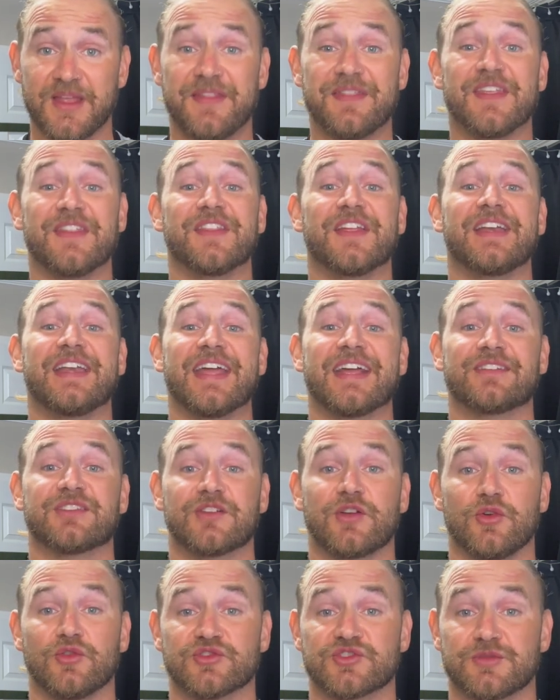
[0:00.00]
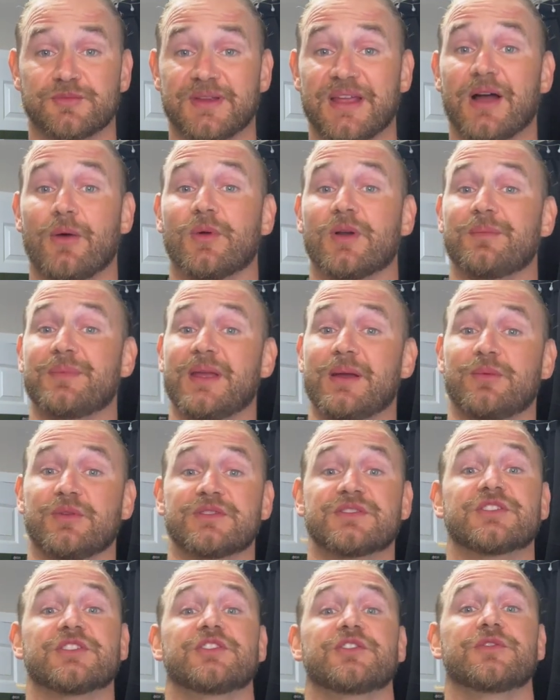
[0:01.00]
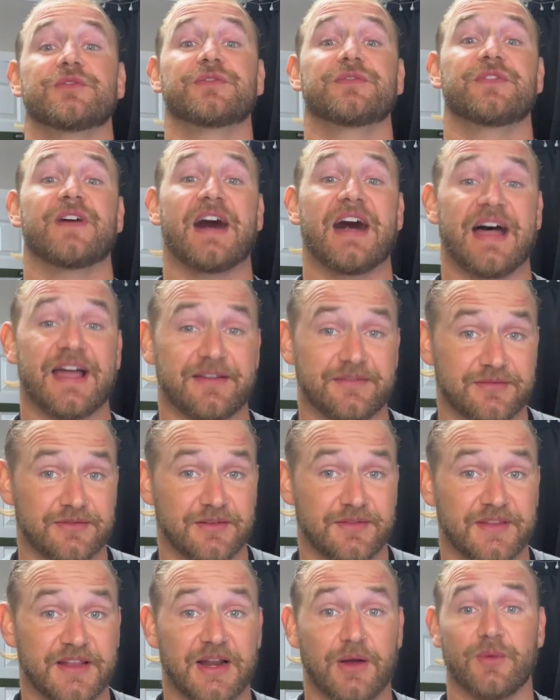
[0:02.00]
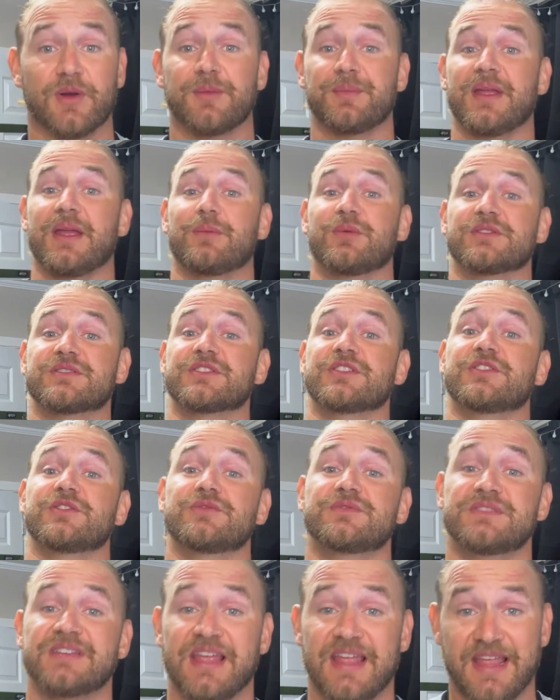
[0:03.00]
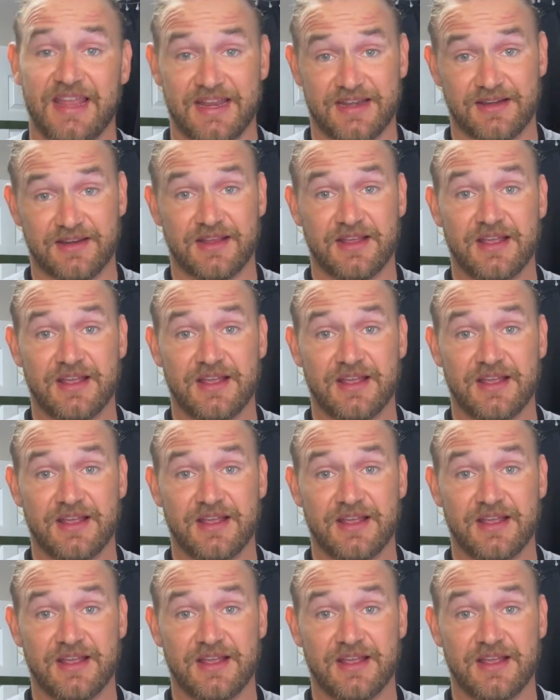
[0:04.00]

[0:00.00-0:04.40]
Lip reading: and then the next goal should be, I wanna be able to do 5, and then I wanna be able to do 10.